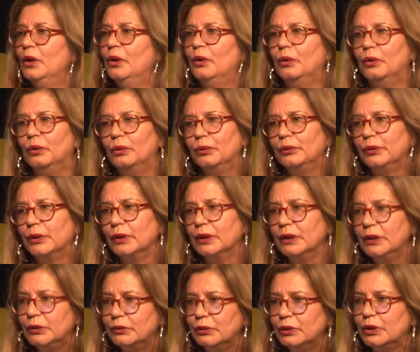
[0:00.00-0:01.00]
all the
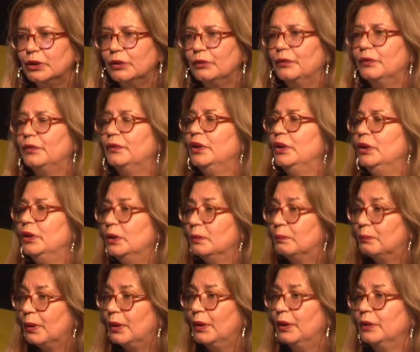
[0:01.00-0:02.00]
literature review, the
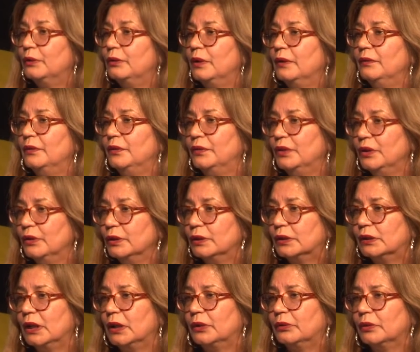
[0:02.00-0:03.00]
program review,
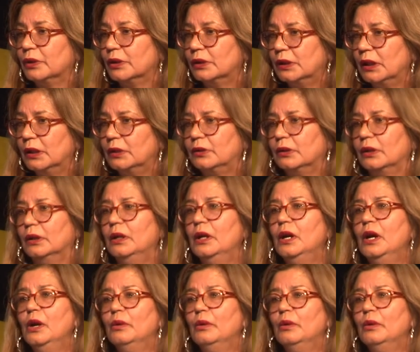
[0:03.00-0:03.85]
etc.,